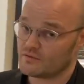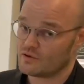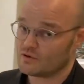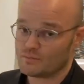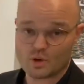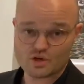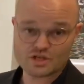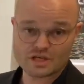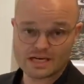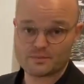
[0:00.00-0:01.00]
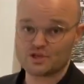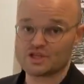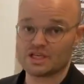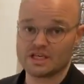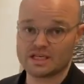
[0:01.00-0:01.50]
for Porsche,
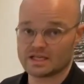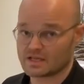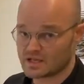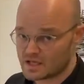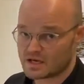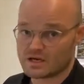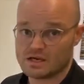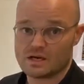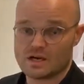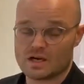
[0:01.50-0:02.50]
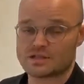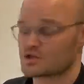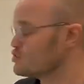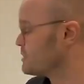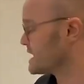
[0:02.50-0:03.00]
Lamborghini, and
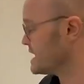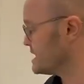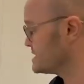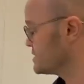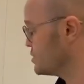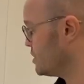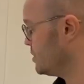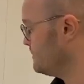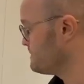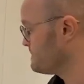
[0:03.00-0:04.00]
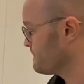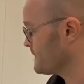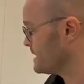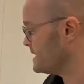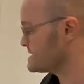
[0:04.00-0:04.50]
other supercars. So
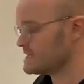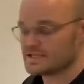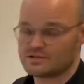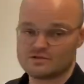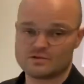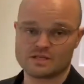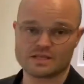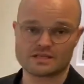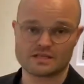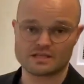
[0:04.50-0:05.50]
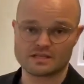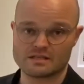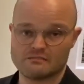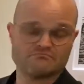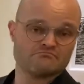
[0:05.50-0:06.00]
let's say that you want
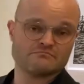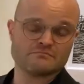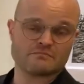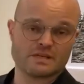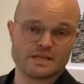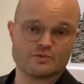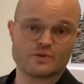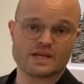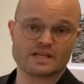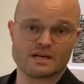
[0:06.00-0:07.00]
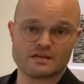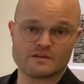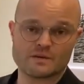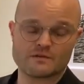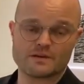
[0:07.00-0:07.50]
a red color
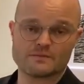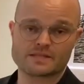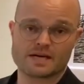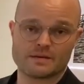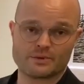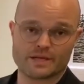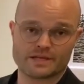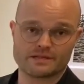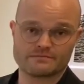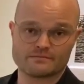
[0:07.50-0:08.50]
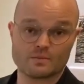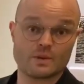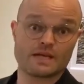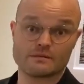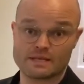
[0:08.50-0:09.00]
from a famous car brand.
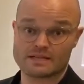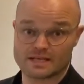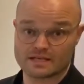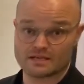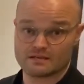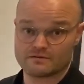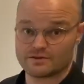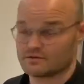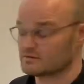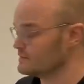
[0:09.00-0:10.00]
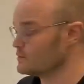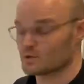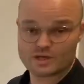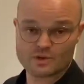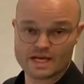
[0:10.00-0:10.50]
We can make that color for you. If you
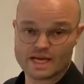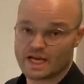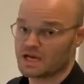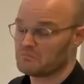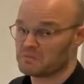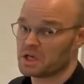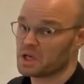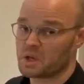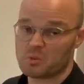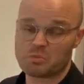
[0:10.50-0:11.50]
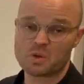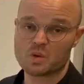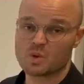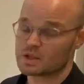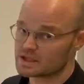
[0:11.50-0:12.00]
want gray, yellow,
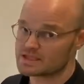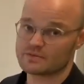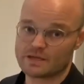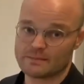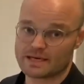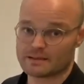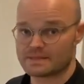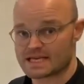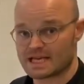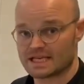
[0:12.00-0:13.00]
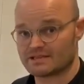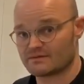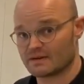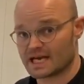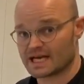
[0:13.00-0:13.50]
blue, doesn't really matter, metallic,
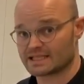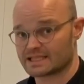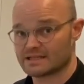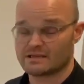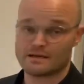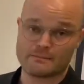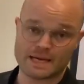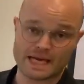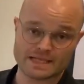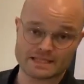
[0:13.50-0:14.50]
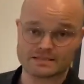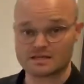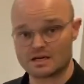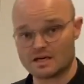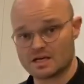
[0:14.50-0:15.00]
flat, matte,
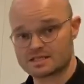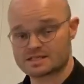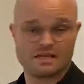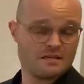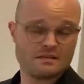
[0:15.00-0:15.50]
gloss,